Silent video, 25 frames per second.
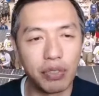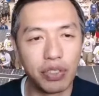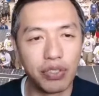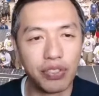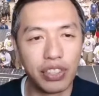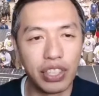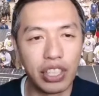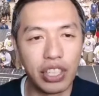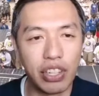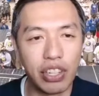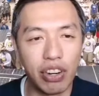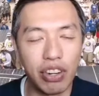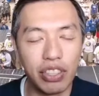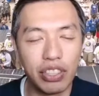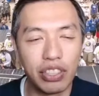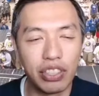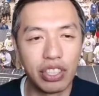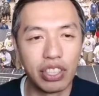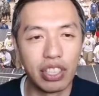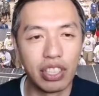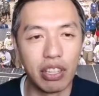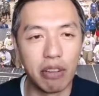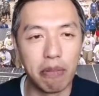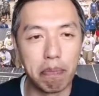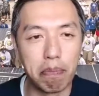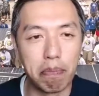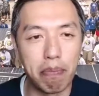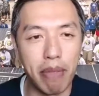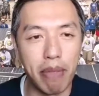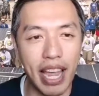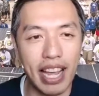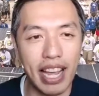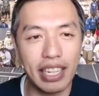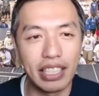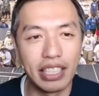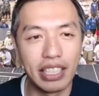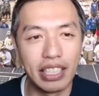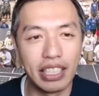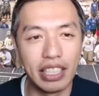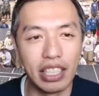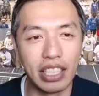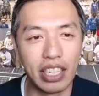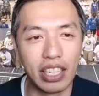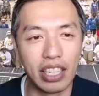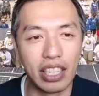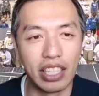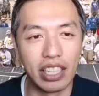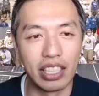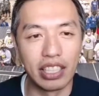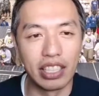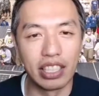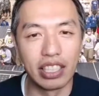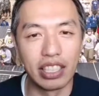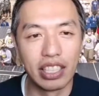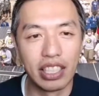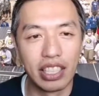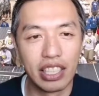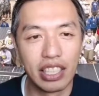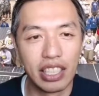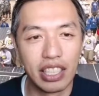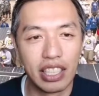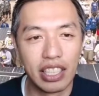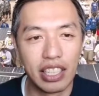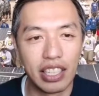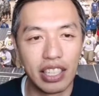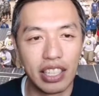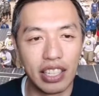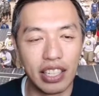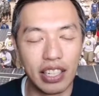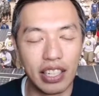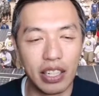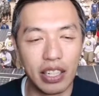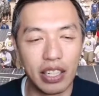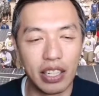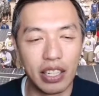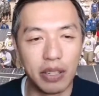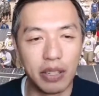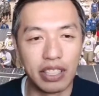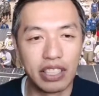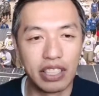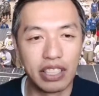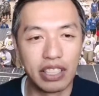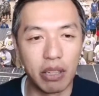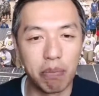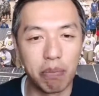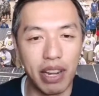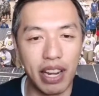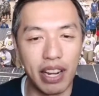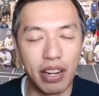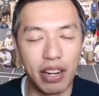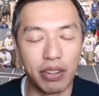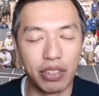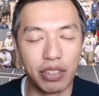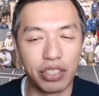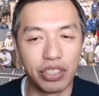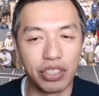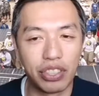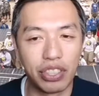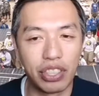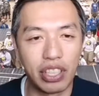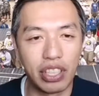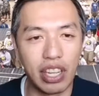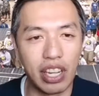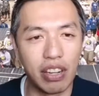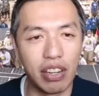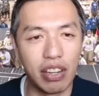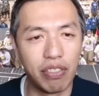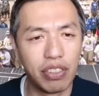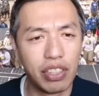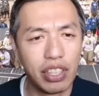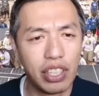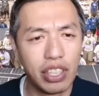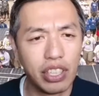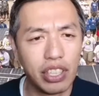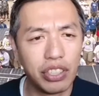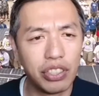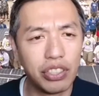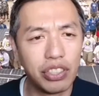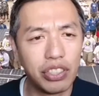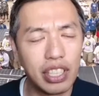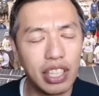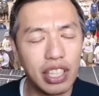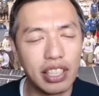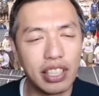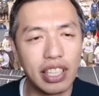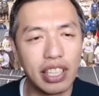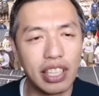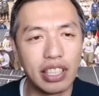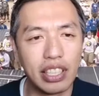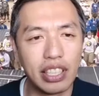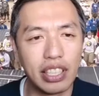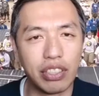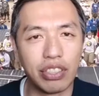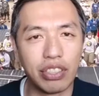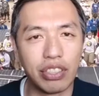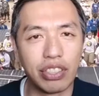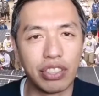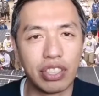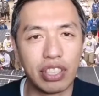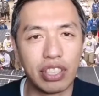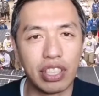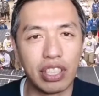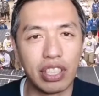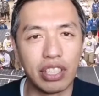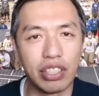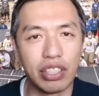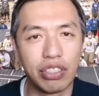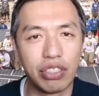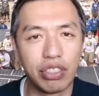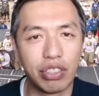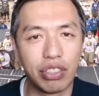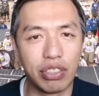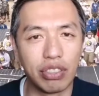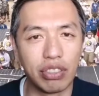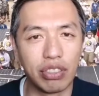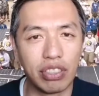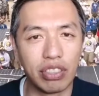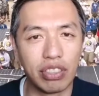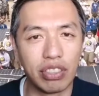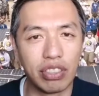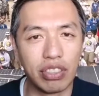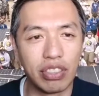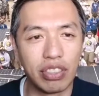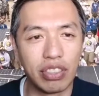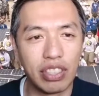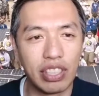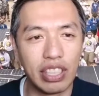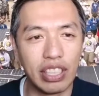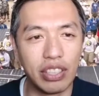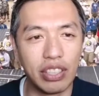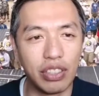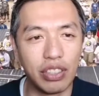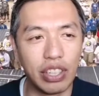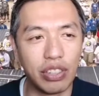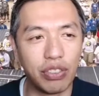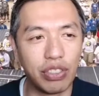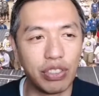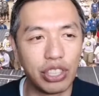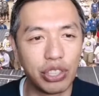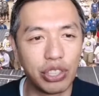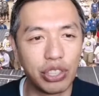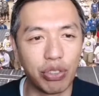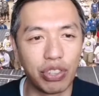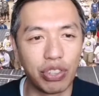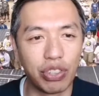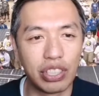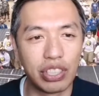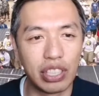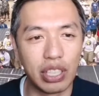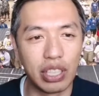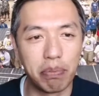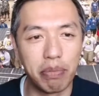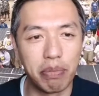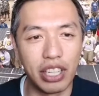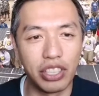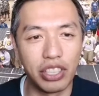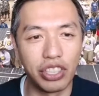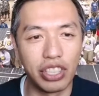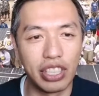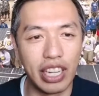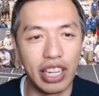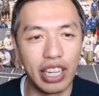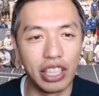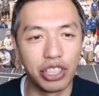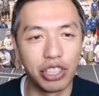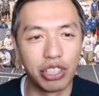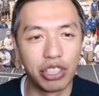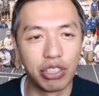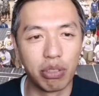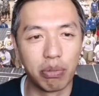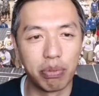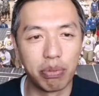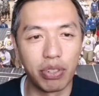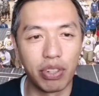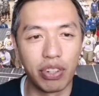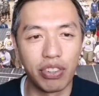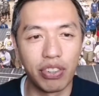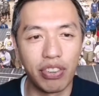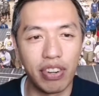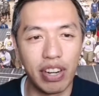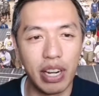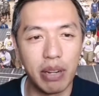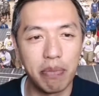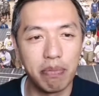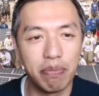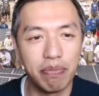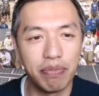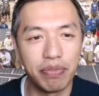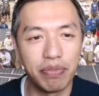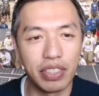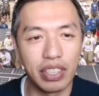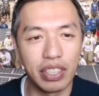with regard to the Maxion and SunPower stuff, you said that there's a certain, they restored some educational program.